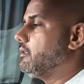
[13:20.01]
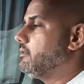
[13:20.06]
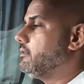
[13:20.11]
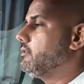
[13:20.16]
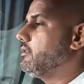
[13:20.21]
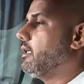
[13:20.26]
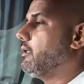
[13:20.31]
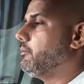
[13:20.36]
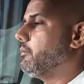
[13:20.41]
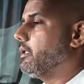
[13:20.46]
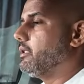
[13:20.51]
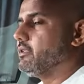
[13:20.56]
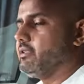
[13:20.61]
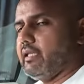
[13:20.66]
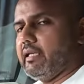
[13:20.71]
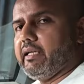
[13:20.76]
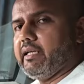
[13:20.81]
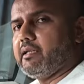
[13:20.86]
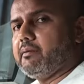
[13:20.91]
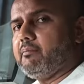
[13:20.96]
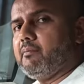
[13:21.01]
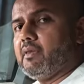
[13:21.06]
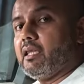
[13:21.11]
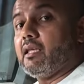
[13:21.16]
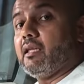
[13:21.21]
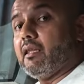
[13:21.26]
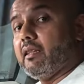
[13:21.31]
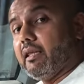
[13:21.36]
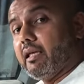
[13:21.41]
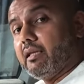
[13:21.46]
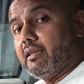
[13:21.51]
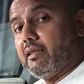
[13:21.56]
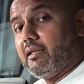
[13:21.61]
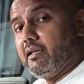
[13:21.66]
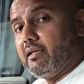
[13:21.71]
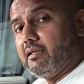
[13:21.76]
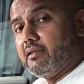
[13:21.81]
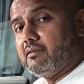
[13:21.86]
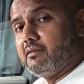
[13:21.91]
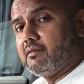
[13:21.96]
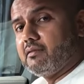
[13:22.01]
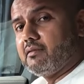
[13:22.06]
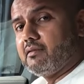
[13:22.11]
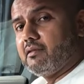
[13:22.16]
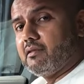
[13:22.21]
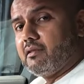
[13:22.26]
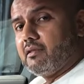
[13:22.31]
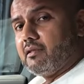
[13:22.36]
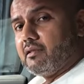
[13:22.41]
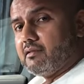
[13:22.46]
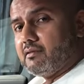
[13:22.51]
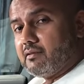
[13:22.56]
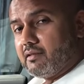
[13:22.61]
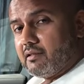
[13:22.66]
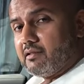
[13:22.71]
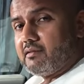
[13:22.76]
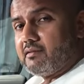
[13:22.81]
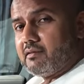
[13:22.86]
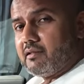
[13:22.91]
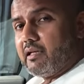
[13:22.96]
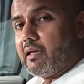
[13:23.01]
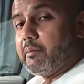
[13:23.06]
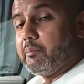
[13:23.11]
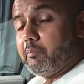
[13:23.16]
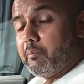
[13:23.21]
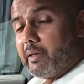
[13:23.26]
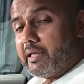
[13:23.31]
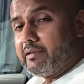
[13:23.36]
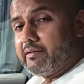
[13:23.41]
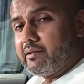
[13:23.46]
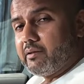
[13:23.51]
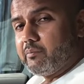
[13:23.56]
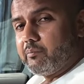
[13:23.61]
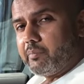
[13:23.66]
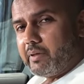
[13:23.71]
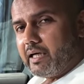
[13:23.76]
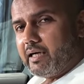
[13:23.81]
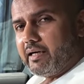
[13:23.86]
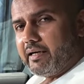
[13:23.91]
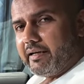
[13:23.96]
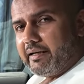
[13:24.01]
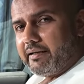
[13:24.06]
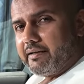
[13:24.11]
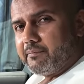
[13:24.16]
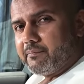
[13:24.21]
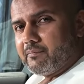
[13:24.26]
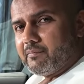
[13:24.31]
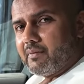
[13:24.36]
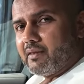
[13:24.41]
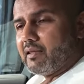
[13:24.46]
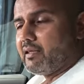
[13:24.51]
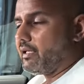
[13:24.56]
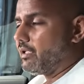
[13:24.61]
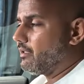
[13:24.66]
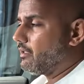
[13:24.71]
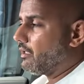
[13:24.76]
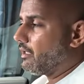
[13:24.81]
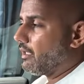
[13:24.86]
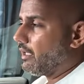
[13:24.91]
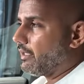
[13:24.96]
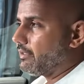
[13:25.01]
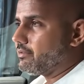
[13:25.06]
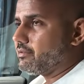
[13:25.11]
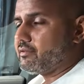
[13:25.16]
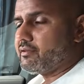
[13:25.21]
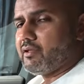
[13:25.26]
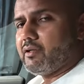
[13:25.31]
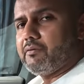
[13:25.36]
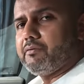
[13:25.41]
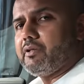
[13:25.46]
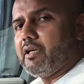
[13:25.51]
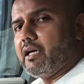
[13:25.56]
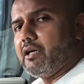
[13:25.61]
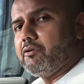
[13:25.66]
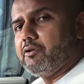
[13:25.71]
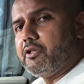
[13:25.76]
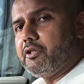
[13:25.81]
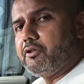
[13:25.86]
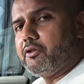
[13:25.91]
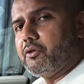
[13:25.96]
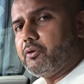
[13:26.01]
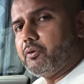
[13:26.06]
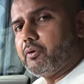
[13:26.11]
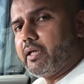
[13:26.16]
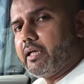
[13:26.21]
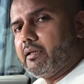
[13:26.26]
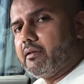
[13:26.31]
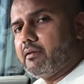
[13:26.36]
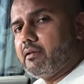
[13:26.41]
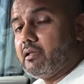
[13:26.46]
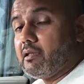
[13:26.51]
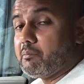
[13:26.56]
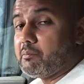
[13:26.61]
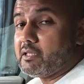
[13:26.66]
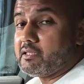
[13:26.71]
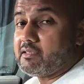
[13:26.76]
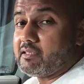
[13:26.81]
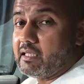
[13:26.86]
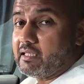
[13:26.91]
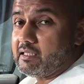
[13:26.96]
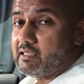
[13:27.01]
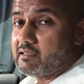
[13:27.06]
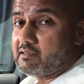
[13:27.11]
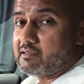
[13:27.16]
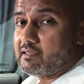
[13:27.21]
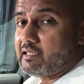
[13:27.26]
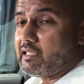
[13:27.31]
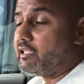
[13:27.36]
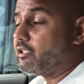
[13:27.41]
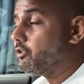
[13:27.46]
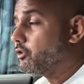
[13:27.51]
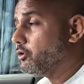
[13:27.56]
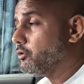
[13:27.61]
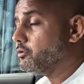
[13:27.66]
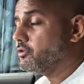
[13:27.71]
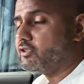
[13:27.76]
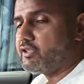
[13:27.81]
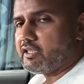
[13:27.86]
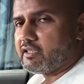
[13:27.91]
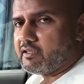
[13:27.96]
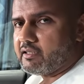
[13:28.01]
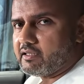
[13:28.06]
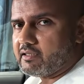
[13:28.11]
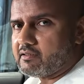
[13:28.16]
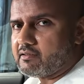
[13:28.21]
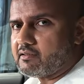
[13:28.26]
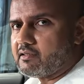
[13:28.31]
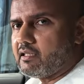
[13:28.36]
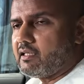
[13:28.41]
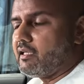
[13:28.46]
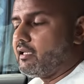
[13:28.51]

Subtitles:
Some are saying that this is just a better buy than the likes of the Audi Q8, the Mercedes EQ series,